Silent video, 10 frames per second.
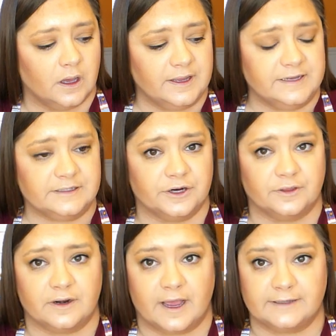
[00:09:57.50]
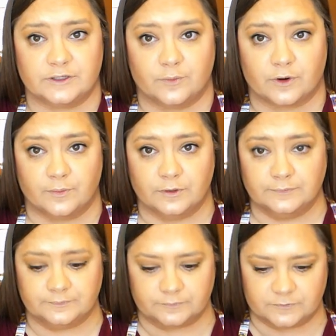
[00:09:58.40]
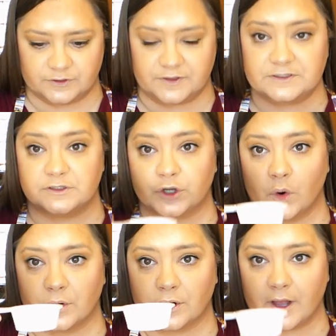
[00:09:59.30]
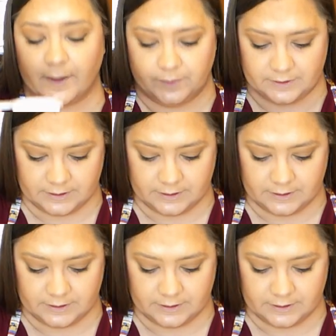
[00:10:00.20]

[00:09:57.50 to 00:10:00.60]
easier than isopropyl. So this is a 1/4 cup.